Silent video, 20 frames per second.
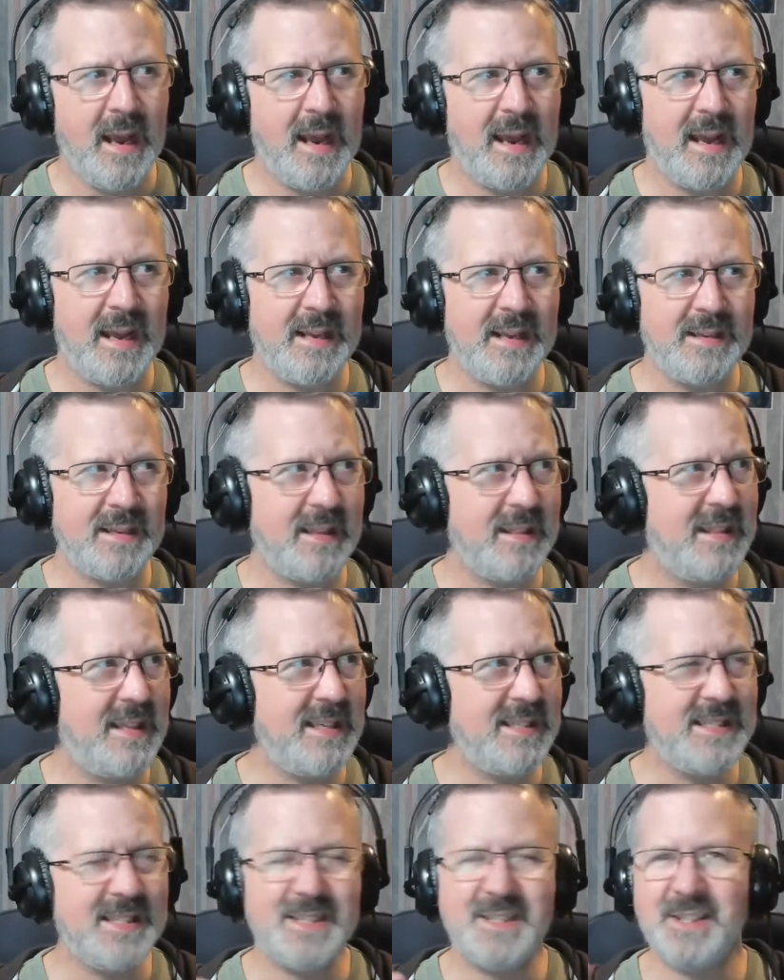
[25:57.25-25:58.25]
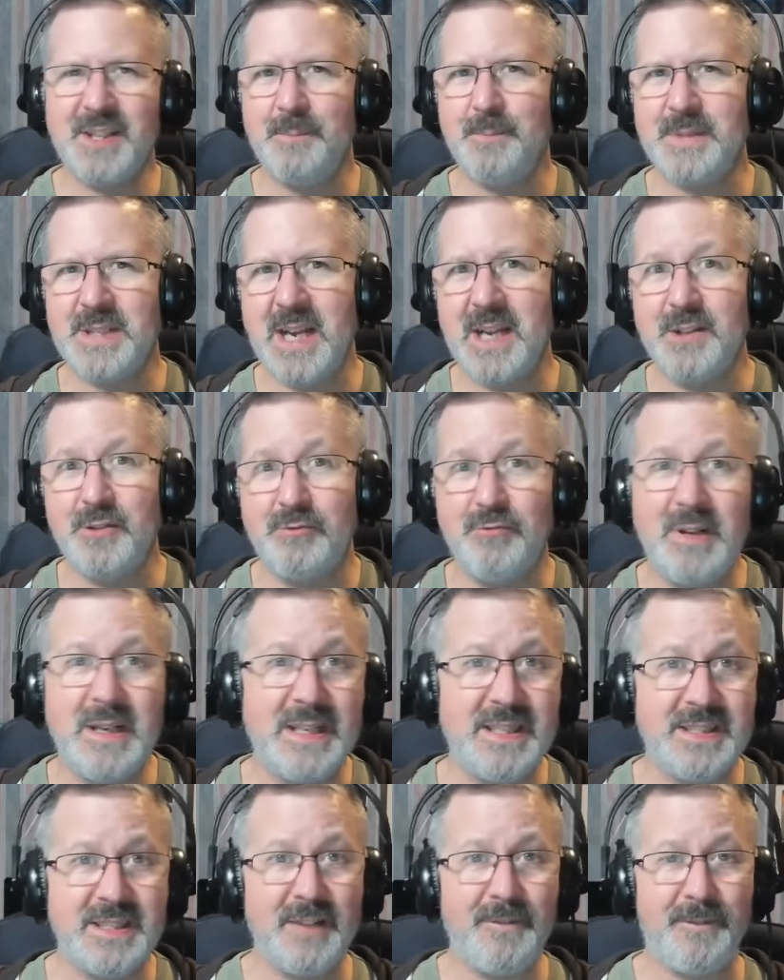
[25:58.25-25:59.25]
And this is sometimes
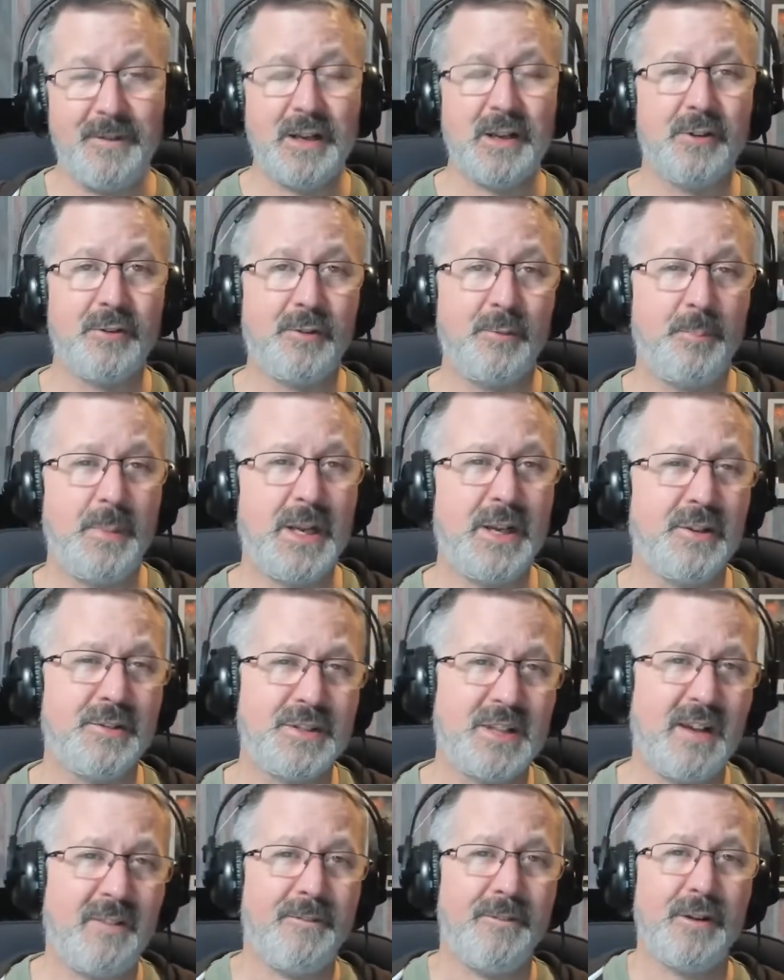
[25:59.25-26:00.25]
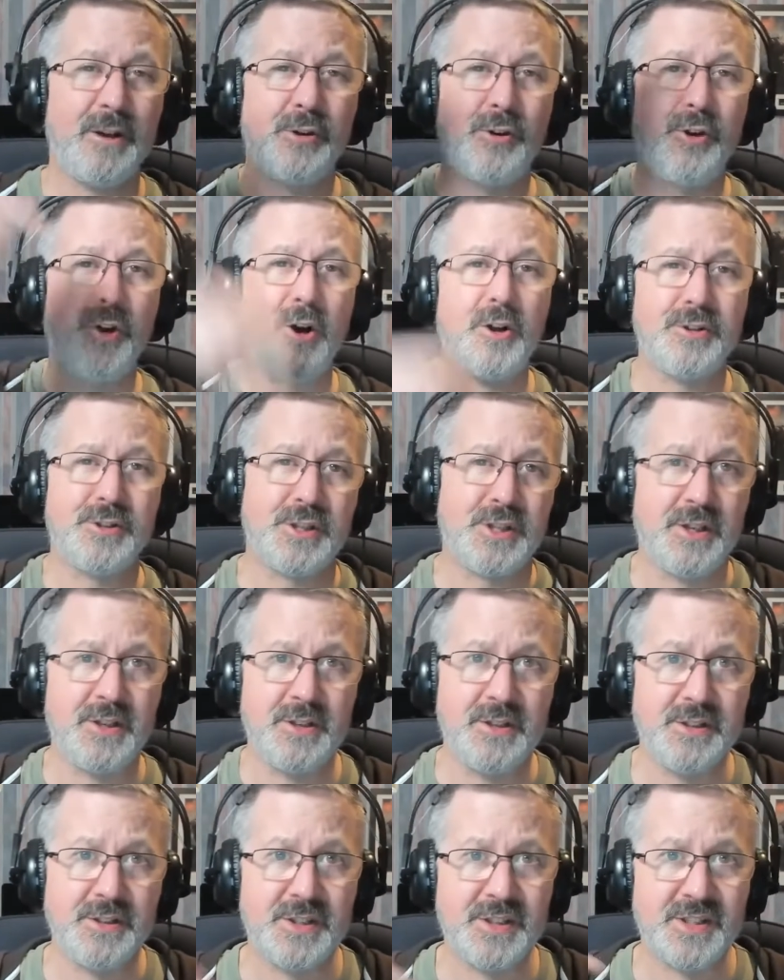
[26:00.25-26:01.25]
really difficult because I've
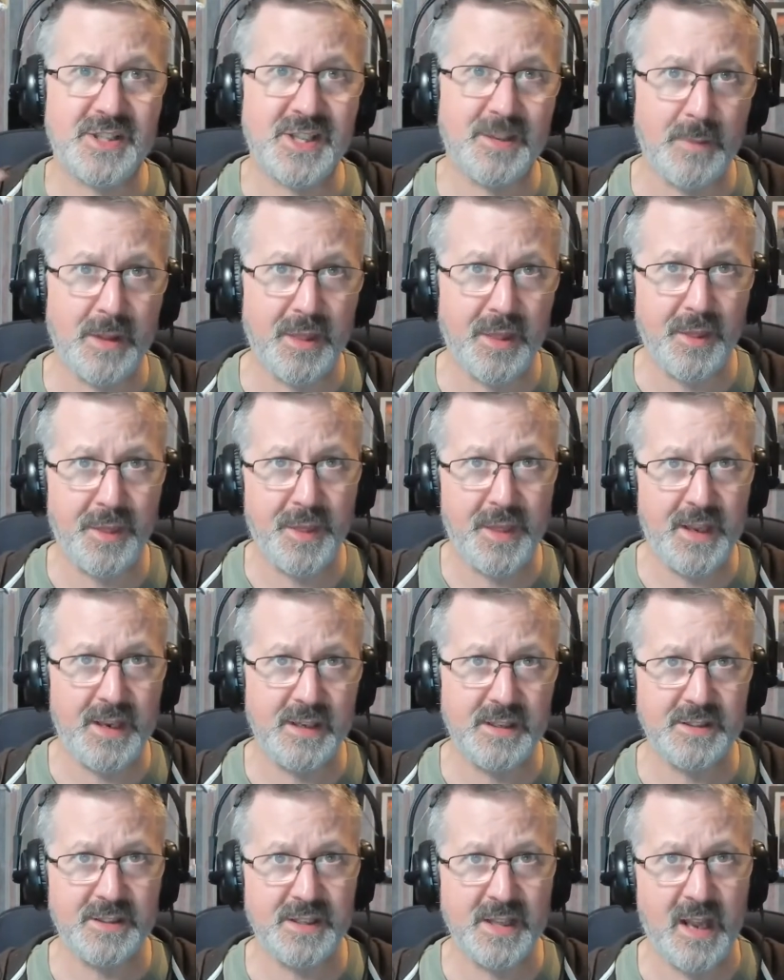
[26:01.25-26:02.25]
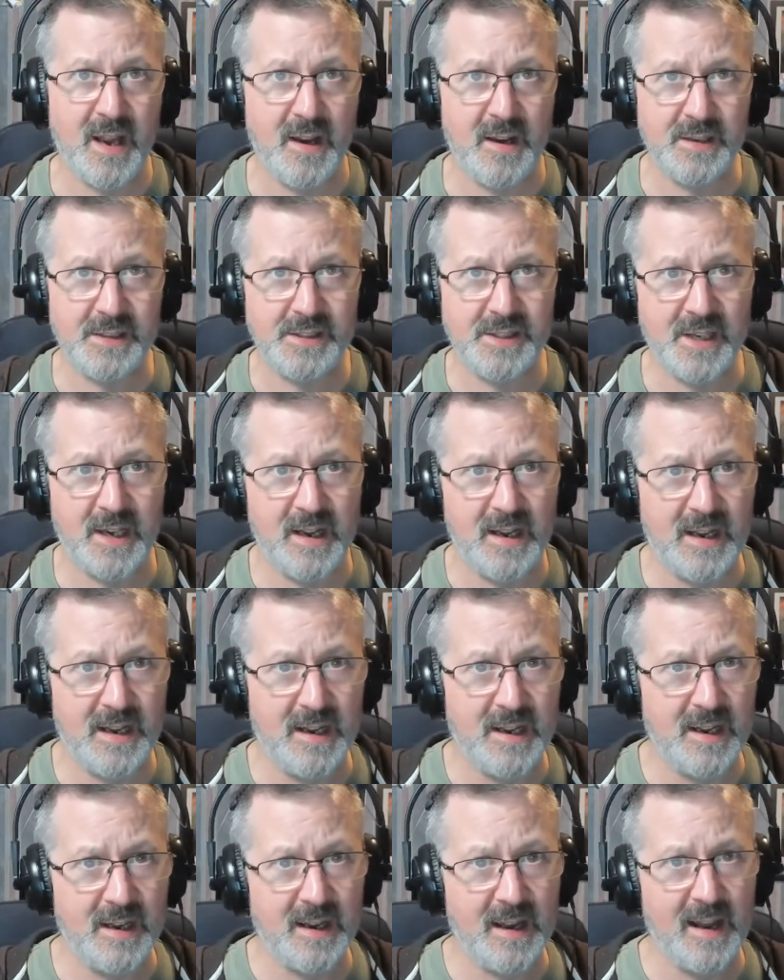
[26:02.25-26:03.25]
forgotten some of the things that
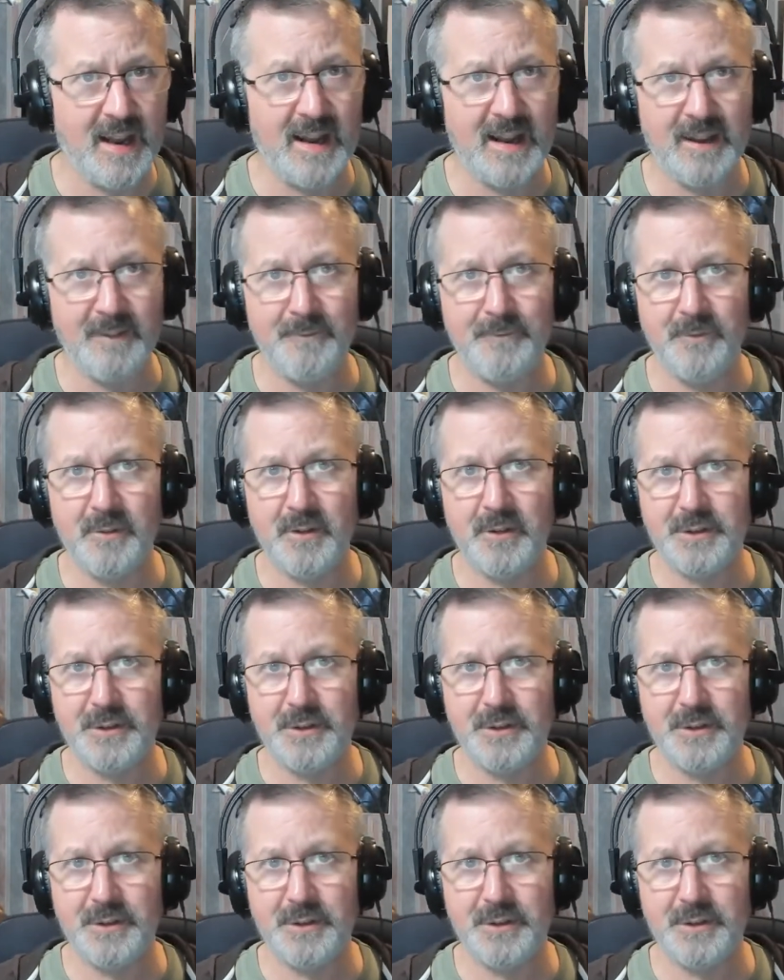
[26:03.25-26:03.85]
uh, I've